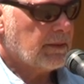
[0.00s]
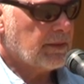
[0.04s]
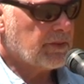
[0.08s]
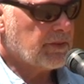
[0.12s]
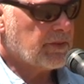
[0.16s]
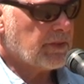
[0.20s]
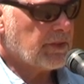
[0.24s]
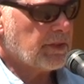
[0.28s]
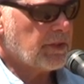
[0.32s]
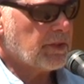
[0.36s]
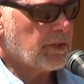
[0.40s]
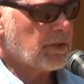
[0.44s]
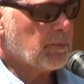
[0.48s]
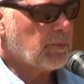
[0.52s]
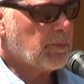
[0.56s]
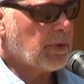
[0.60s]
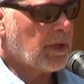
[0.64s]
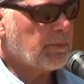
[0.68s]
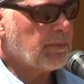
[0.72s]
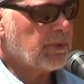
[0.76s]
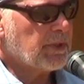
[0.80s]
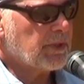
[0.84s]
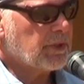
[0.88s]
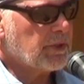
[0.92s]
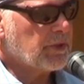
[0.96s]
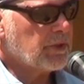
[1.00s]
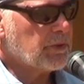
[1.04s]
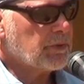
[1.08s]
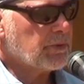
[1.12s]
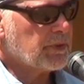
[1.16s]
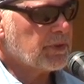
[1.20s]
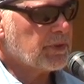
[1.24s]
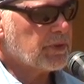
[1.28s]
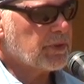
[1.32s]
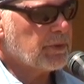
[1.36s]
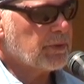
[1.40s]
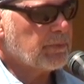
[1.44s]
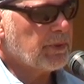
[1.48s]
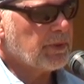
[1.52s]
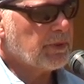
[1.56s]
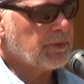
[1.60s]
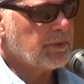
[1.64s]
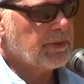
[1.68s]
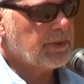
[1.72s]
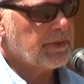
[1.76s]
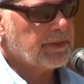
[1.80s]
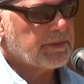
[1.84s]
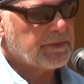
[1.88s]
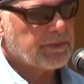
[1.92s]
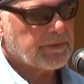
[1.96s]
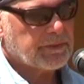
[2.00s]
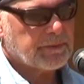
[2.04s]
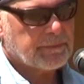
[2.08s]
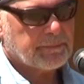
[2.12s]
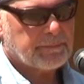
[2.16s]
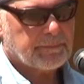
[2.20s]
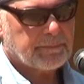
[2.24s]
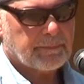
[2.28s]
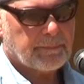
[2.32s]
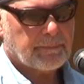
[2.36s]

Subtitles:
Is it in the public interest to build this?